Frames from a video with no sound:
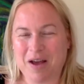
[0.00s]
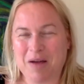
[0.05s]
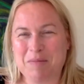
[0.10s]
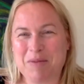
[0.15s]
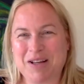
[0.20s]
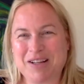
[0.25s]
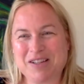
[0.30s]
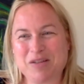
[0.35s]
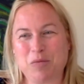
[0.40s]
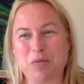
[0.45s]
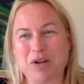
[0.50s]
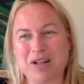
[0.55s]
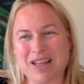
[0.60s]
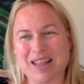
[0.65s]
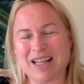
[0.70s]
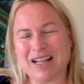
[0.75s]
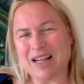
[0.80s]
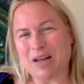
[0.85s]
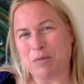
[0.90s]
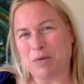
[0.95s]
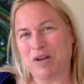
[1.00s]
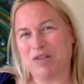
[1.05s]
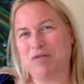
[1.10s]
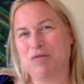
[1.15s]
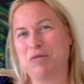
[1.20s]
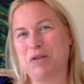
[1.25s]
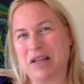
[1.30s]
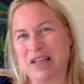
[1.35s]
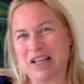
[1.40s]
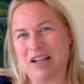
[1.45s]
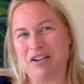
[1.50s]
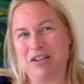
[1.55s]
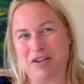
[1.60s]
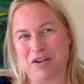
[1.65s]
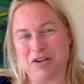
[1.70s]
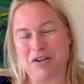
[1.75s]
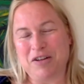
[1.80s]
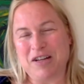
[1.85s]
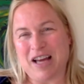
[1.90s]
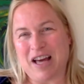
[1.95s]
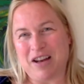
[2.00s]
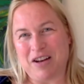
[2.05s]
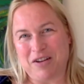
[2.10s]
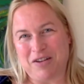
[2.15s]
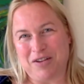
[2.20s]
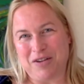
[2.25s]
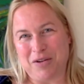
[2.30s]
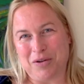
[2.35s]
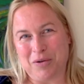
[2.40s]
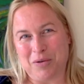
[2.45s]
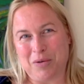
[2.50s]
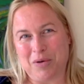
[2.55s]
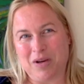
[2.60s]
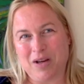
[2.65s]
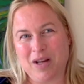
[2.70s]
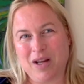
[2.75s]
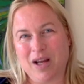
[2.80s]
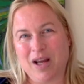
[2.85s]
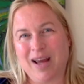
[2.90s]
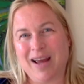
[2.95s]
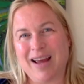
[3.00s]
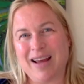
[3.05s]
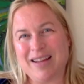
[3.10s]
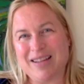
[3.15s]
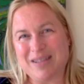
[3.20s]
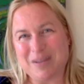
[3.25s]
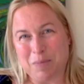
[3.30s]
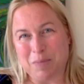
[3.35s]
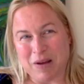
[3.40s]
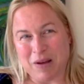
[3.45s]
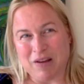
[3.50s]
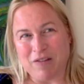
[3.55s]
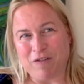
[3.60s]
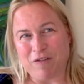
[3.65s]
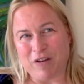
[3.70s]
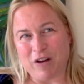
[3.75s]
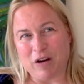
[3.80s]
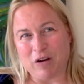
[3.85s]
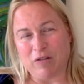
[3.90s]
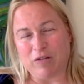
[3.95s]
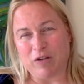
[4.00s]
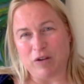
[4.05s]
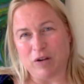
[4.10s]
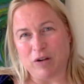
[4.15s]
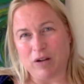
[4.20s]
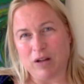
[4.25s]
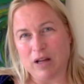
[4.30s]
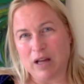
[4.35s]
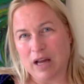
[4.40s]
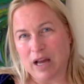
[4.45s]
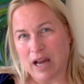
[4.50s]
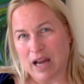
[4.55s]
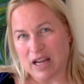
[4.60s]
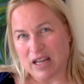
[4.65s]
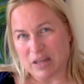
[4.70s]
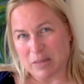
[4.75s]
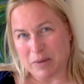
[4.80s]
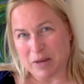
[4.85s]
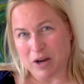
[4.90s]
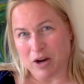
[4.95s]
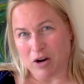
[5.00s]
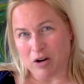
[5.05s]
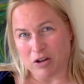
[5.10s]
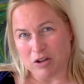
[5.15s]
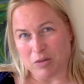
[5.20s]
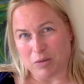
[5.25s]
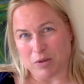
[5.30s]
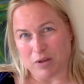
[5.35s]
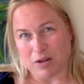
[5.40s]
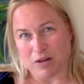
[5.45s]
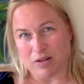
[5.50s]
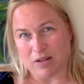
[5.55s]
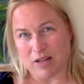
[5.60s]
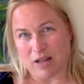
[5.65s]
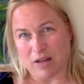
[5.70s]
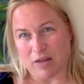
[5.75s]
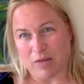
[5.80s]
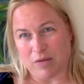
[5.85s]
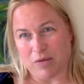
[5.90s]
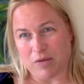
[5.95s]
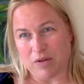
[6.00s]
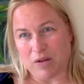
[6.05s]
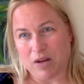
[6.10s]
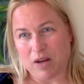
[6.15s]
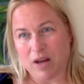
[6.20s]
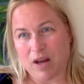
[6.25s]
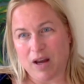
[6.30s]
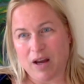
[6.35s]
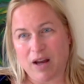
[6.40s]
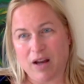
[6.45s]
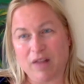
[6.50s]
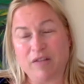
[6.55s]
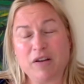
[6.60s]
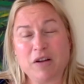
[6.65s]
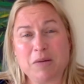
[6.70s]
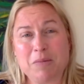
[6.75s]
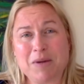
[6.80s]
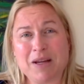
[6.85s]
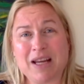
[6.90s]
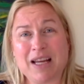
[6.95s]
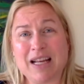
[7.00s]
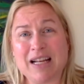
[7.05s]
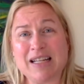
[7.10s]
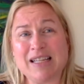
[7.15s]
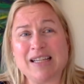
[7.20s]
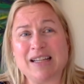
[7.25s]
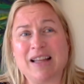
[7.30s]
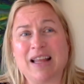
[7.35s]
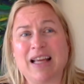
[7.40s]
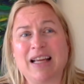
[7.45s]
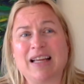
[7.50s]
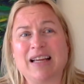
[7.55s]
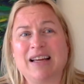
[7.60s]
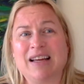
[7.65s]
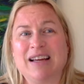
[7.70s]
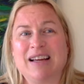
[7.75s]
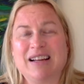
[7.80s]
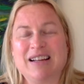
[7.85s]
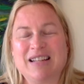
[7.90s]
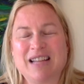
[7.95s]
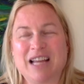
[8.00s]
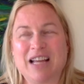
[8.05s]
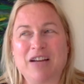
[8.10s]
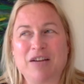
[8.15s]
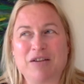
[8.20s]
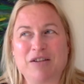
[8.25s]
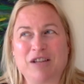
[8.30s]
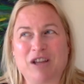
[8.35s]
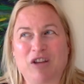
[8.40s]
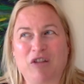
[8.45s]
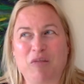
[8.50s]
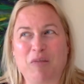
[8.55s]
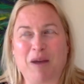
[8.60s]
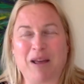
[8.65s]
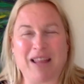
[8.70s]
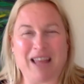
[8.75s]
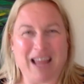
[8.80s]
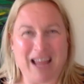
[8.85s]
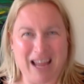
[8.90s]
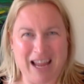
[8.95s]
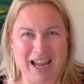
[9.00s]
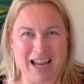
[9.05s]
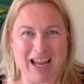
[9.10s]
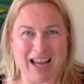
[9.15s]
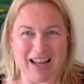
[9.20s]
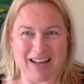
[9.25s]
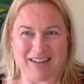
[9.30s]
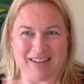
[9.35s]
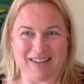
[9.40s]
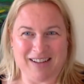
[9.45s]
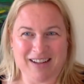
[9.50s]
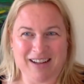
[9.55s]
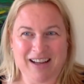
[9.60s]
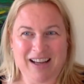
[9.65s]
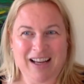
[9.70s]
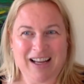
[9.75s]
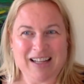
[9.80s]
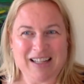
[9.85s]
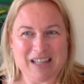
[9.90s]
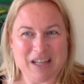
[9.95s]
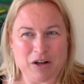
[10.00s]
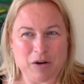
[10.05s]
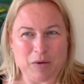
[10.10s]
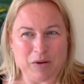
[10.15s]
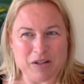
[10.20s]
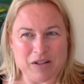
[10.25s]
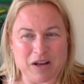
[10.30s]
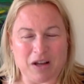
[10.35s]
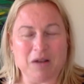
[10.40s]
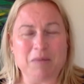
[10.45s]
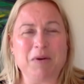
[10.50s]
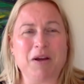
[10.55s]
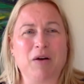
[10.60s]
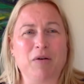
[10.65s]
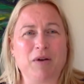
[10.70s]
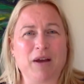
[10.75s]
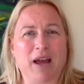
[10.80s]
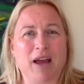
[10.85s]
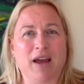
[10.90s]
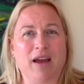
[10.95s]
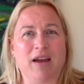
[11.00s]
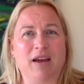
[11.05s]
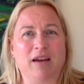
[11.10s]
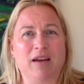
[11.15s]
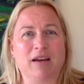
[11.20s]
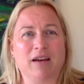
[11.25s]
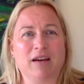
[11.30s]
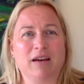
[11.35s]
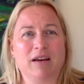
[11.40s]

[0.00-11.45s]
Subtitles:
Because the one thing that we've really learned how to do is to be fearful and to be harsh with ourselves. And if you can begin to like take yourself by the hand Say, it's going to be okay.